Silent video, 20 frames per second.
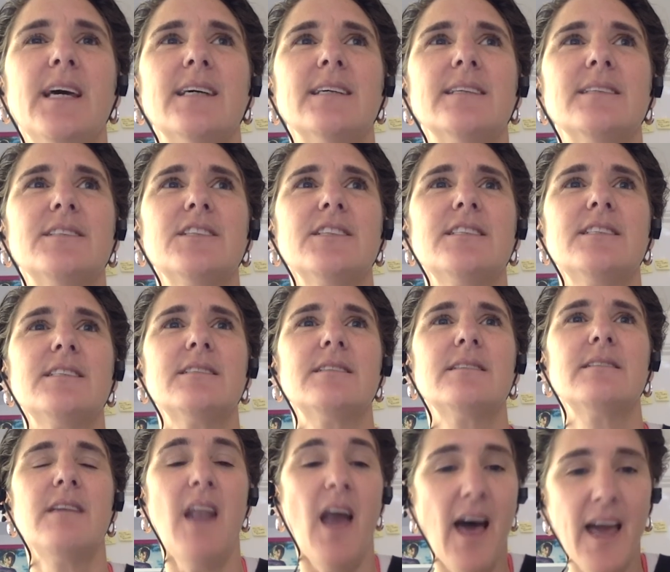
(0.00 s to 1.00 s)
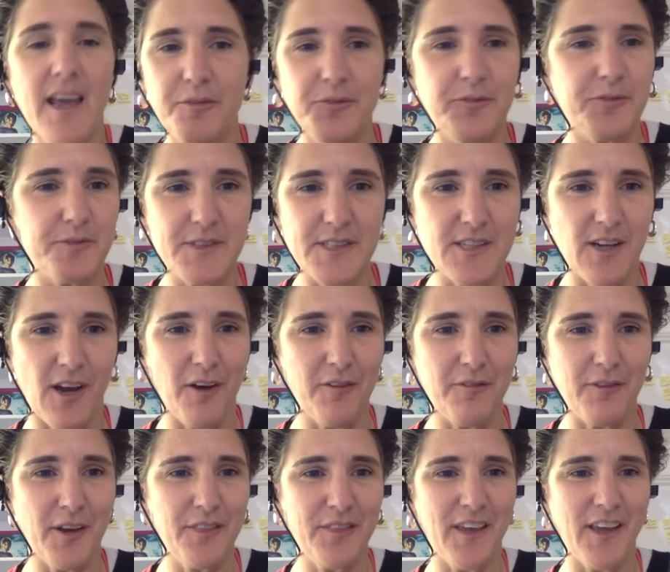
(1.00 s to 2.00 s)
yeah, just life
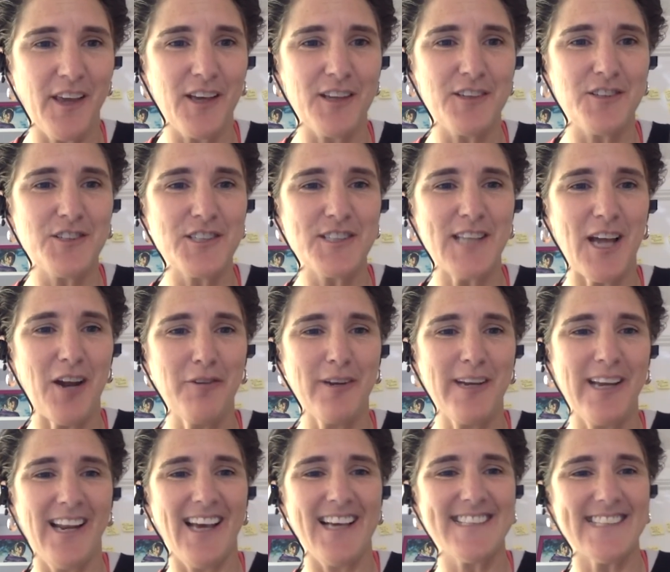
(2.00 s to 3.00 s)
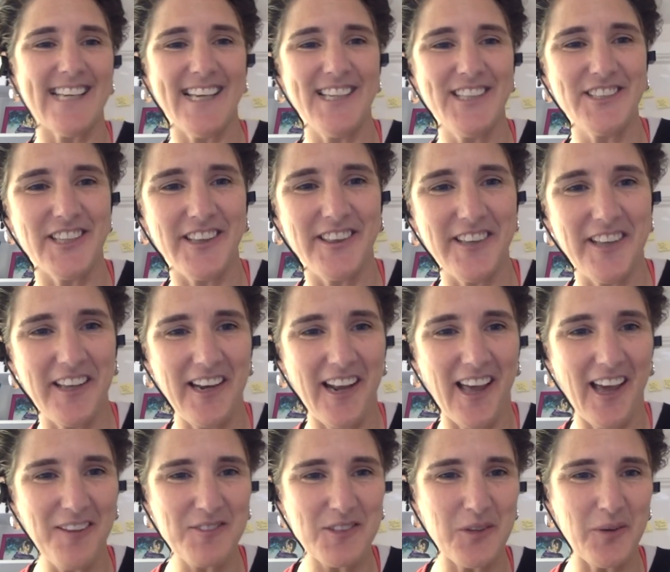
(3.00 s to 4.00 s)
stuff, I think, and just that realization
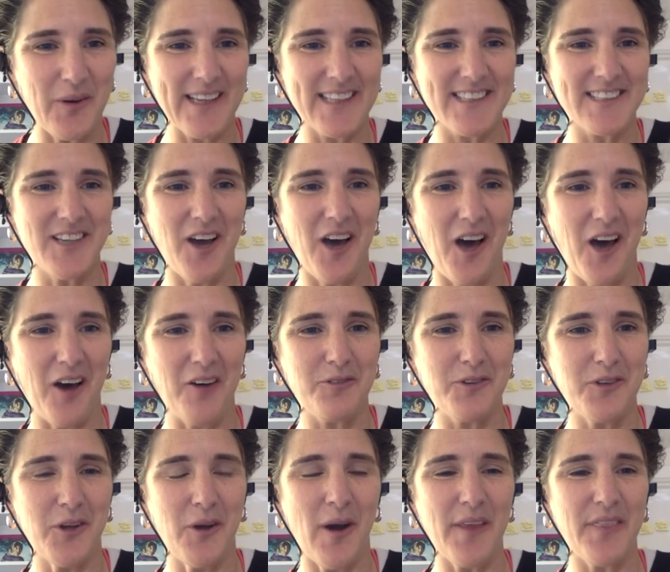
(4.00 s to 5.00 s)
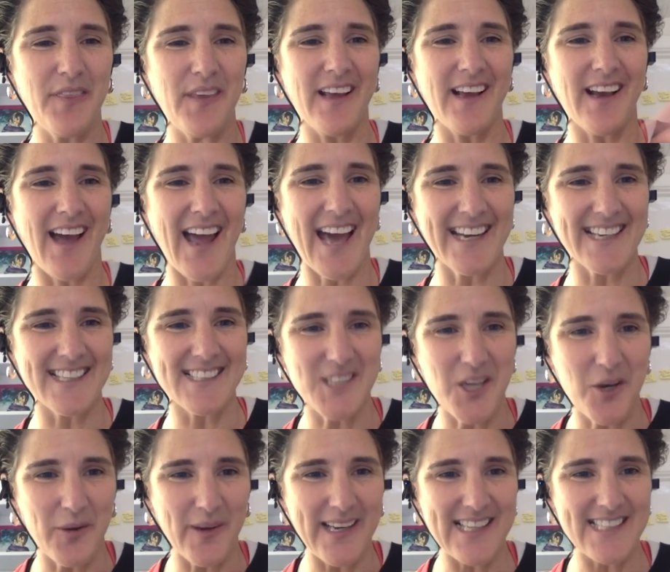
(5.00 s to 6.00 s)
that life's quite tough. You know, I think I had
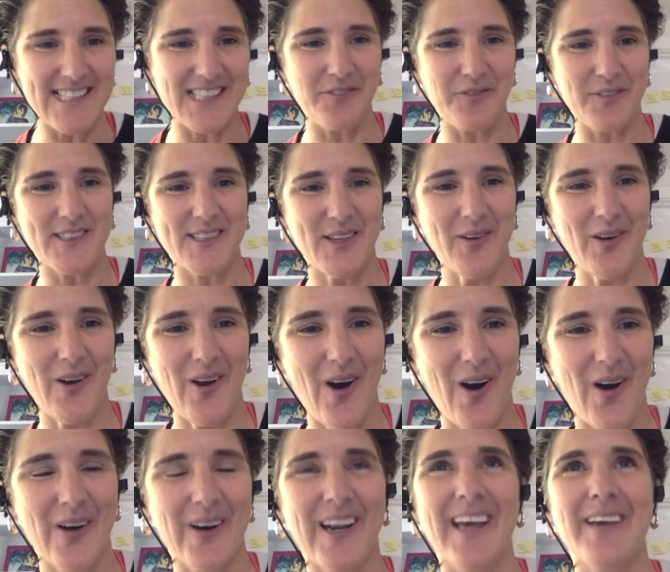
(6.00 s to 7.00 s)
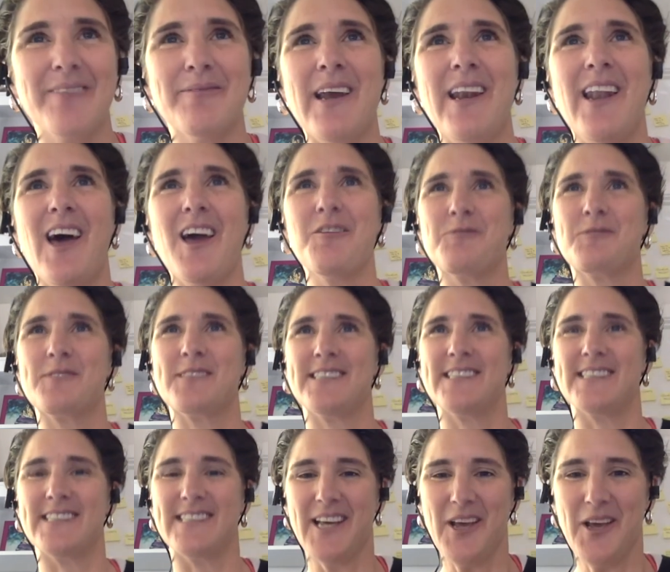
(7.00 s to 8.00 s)
it so easy for so long, like my life was.
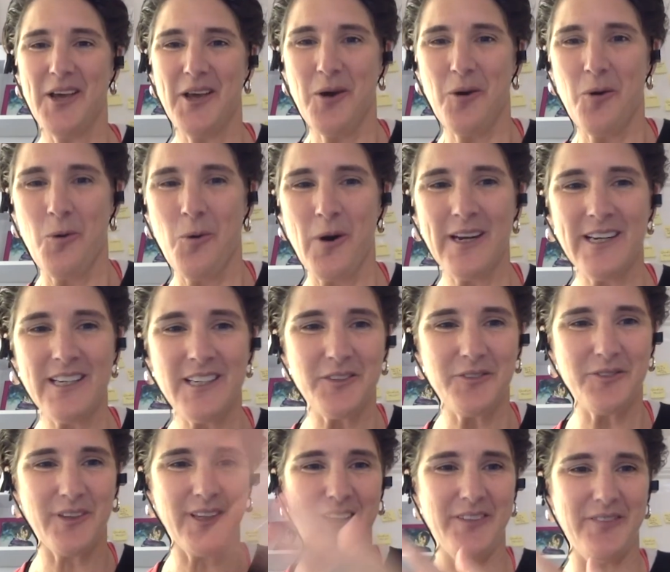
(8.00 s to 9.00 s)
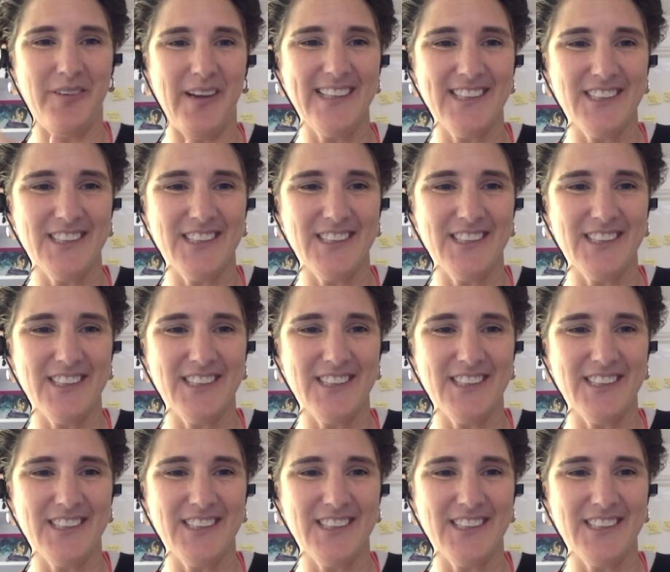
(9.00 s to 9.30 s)
Just, wonderful